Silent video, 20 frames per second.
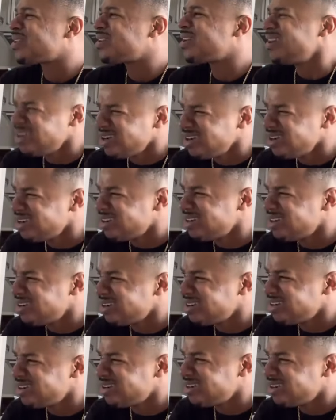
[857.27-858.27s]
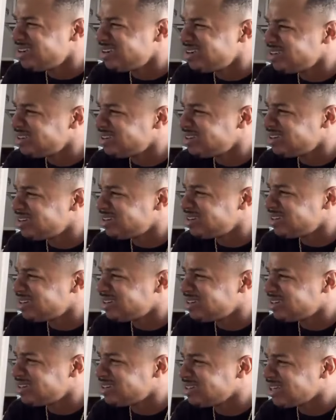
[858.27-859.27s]

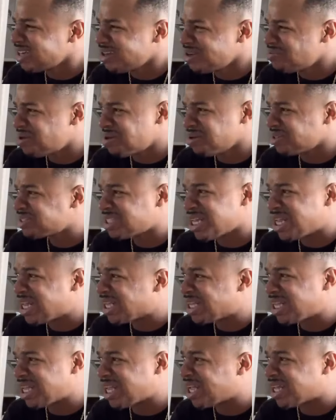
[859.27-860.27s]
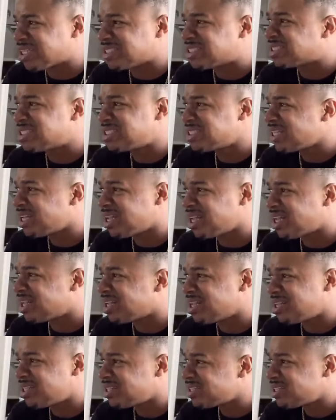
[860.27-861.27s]
Oh, I don't want to stay in Kansas.
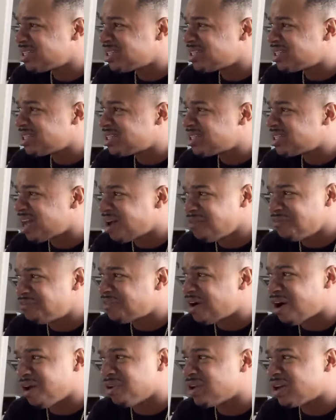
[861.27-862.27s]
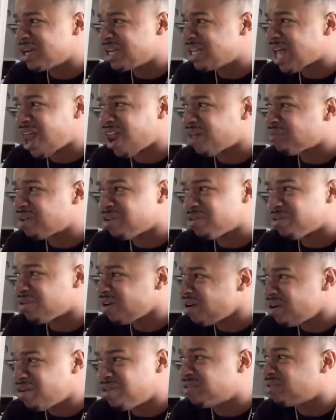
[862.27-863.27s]
Shit. I'm falling the all
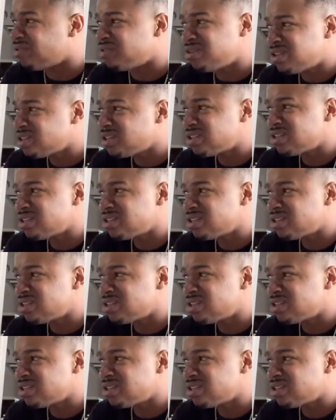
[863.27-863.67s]
road.